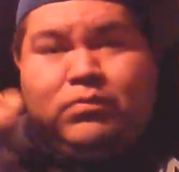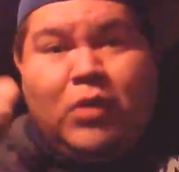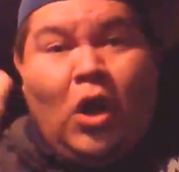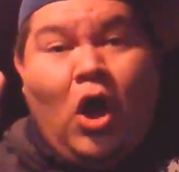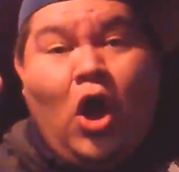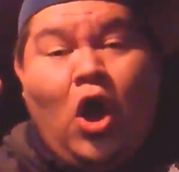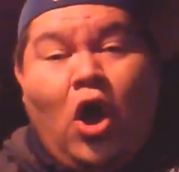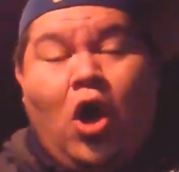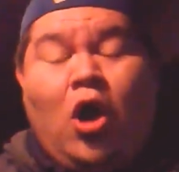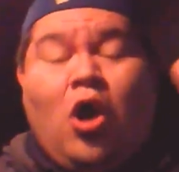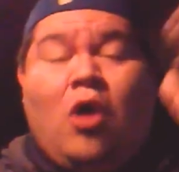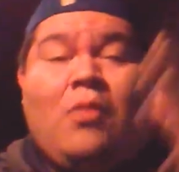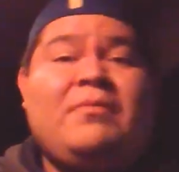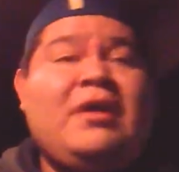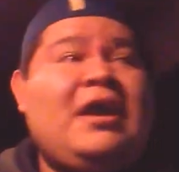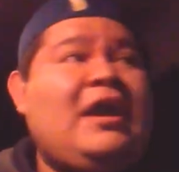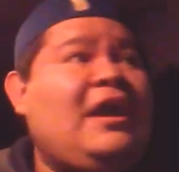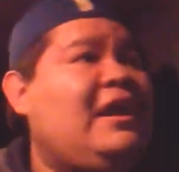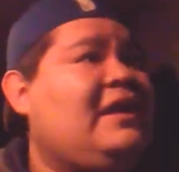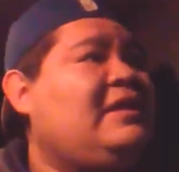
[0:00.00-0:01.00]
Oh,
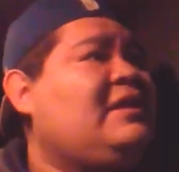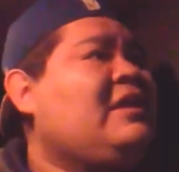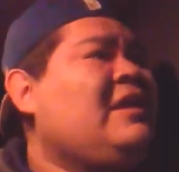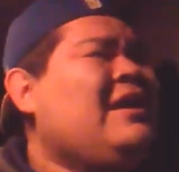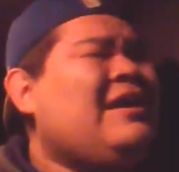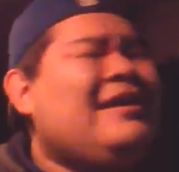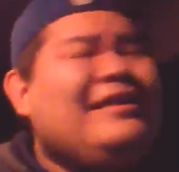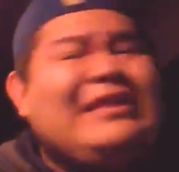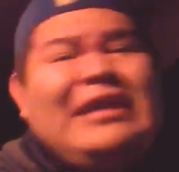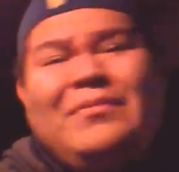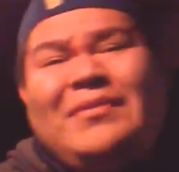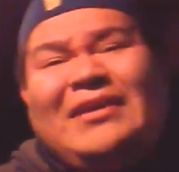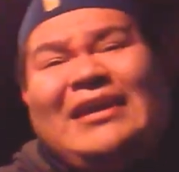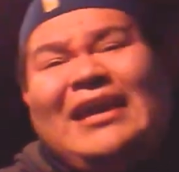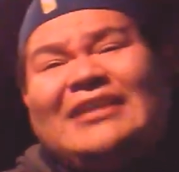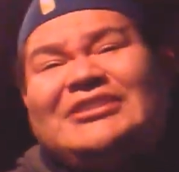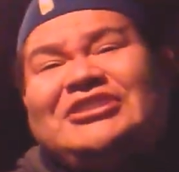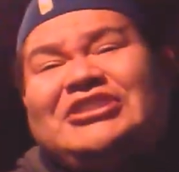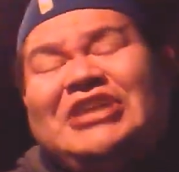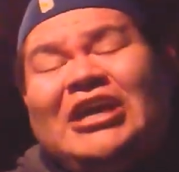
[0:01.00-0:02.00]
man. Then we
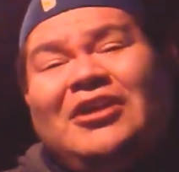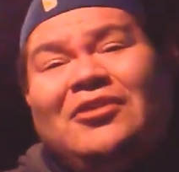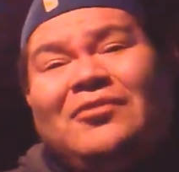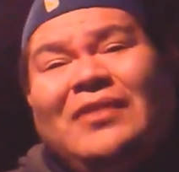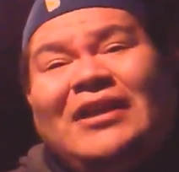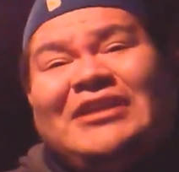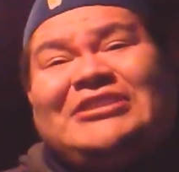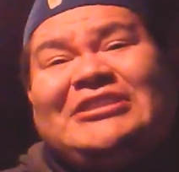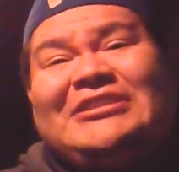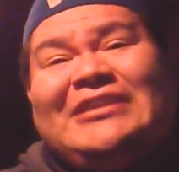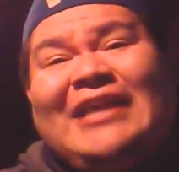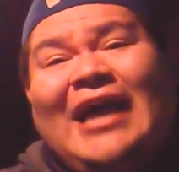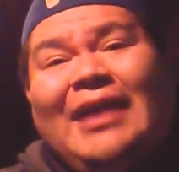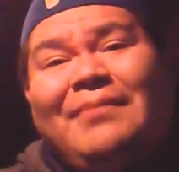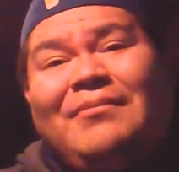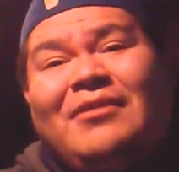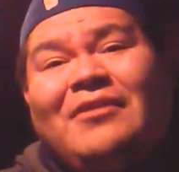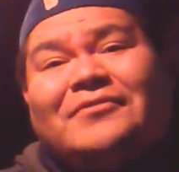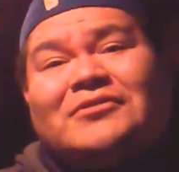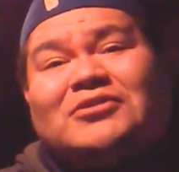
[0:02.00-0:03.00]
got Generation
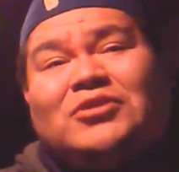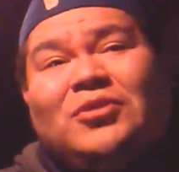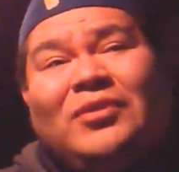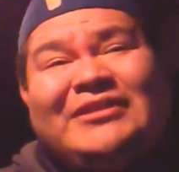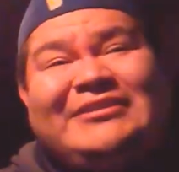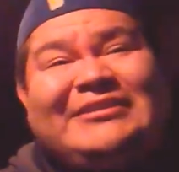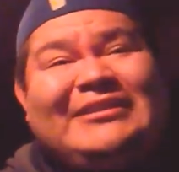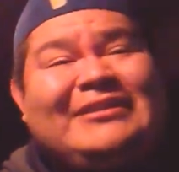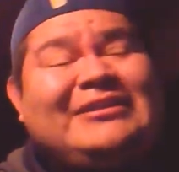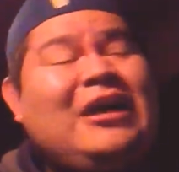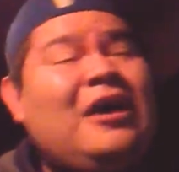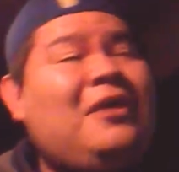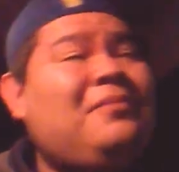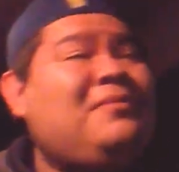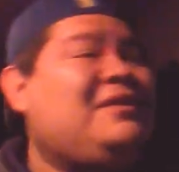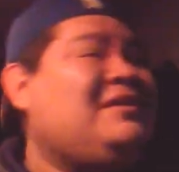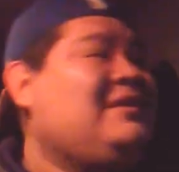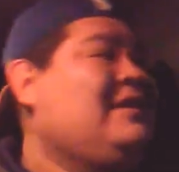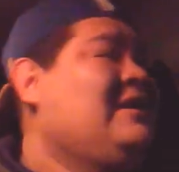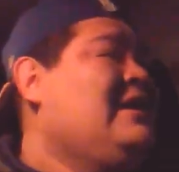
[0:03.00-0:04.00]
Nightmare from Twisted
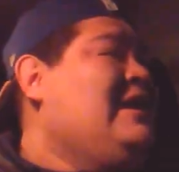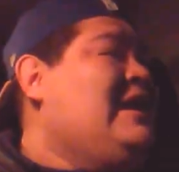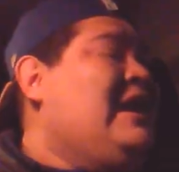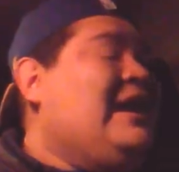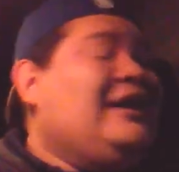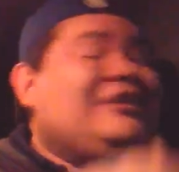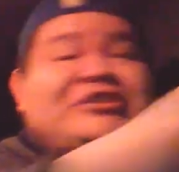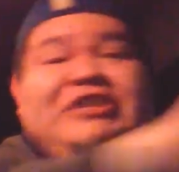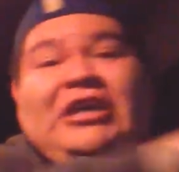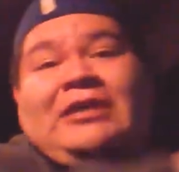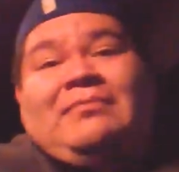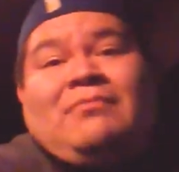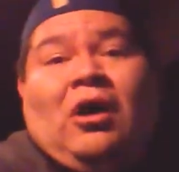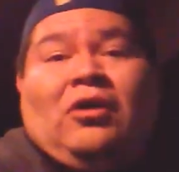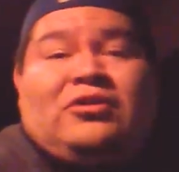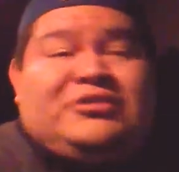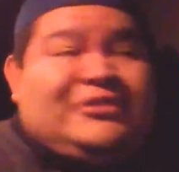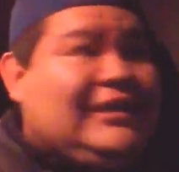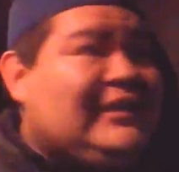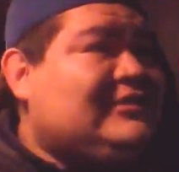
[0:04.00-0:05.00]
coming, and G.
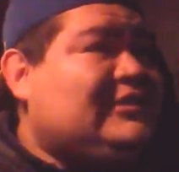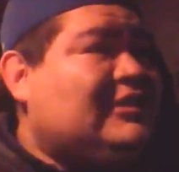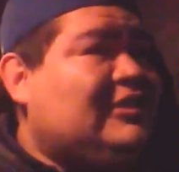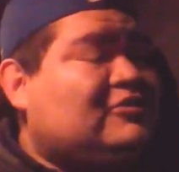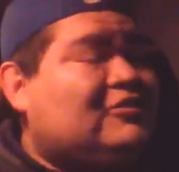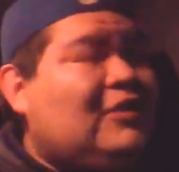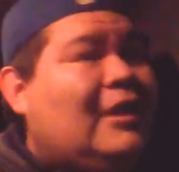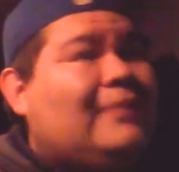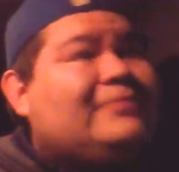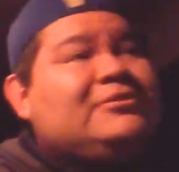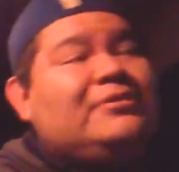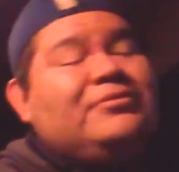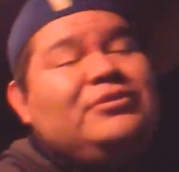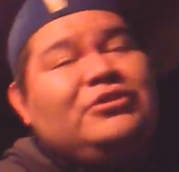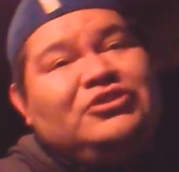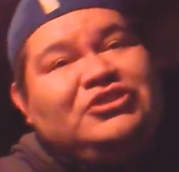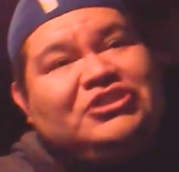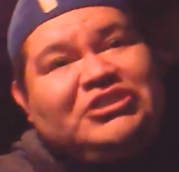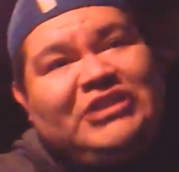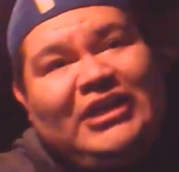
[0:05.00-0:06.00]
Mosky's gonna drop some
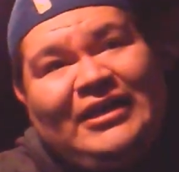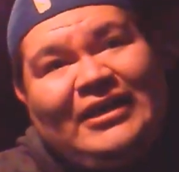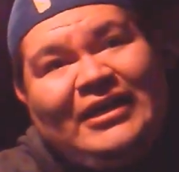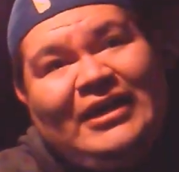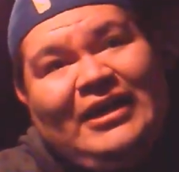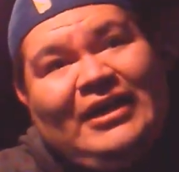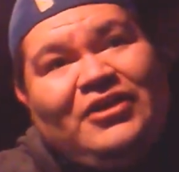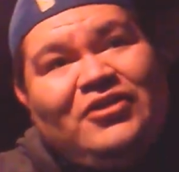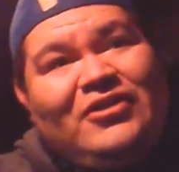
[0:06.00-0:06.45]
new shit.